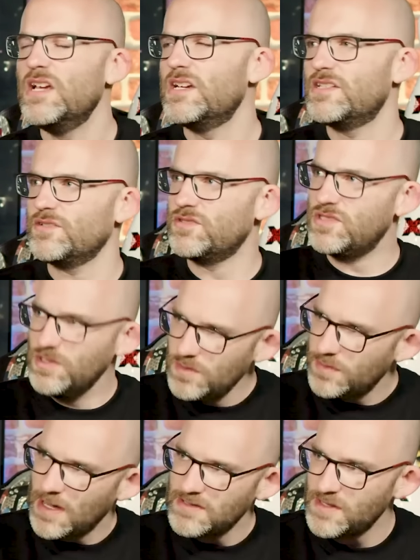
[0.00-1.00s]
until
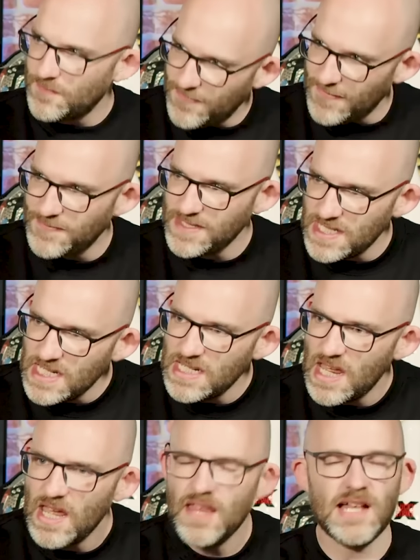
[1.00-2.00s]

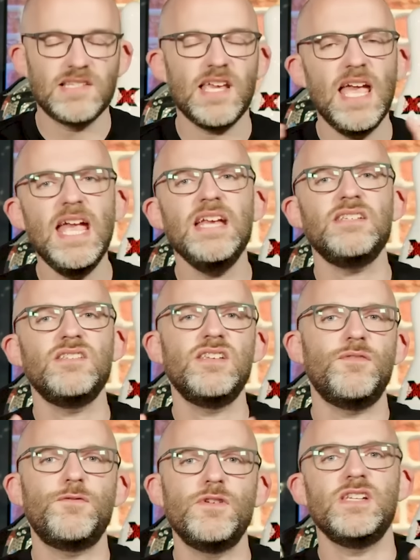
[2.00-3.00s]
2015. That's eight
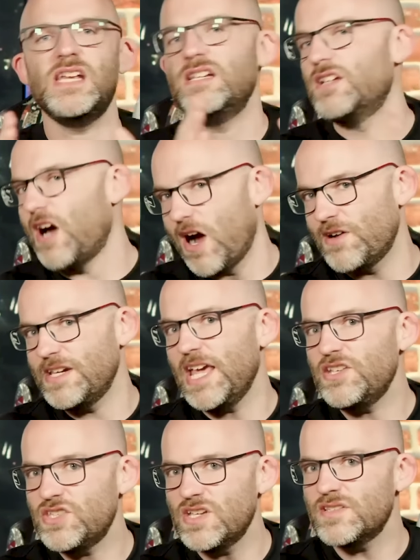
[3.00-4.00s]
different
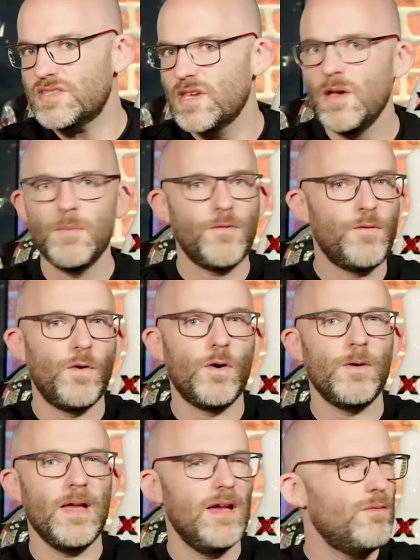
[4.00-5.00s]
incarnations
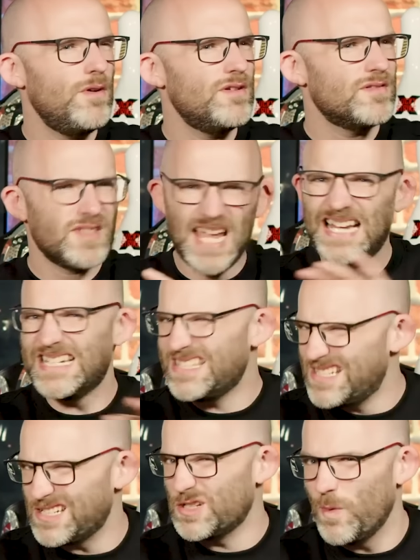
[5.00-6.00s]
before it was kind of
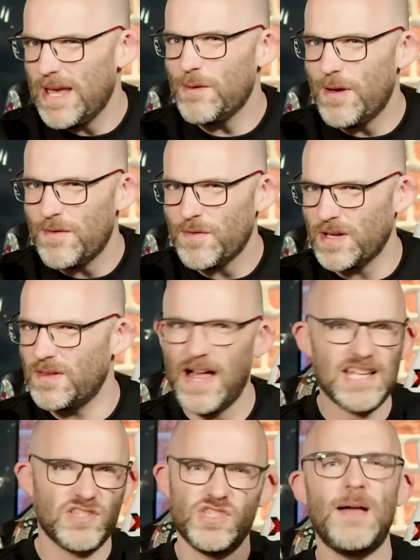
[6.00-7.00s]
done away with and
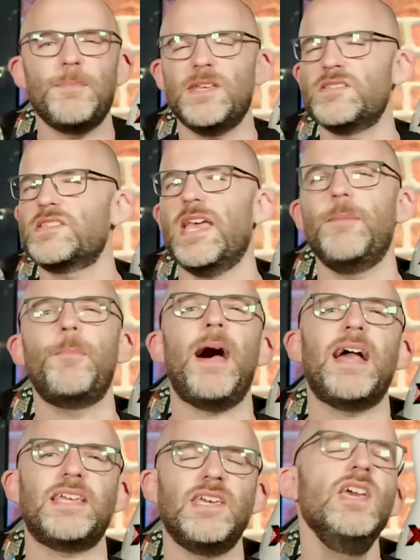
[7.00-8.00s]
Clash of Champions came
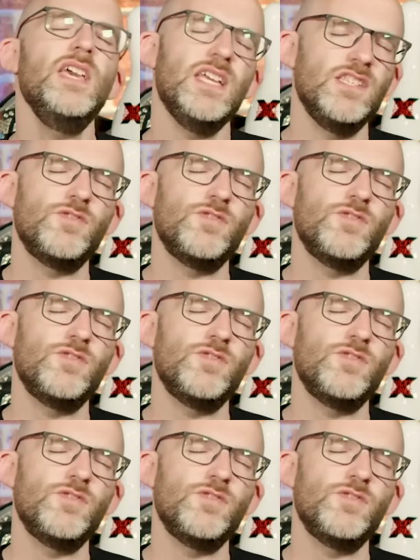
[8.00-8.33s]
back in